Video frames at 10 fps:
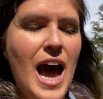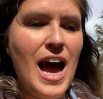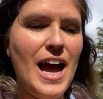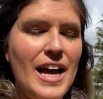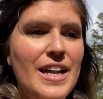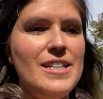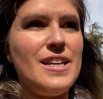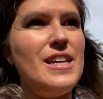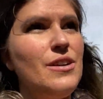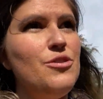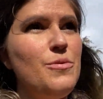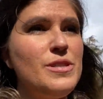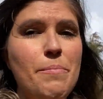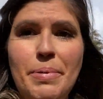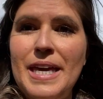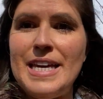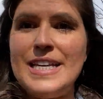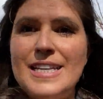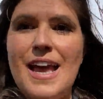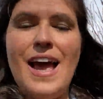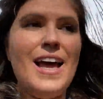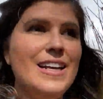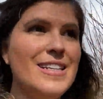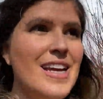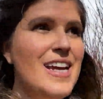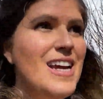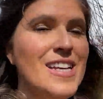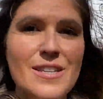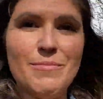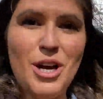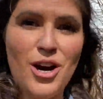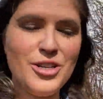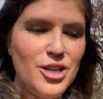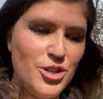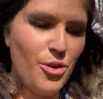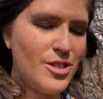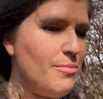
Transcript: And I think I'll do it with some peas and some tartar sauce.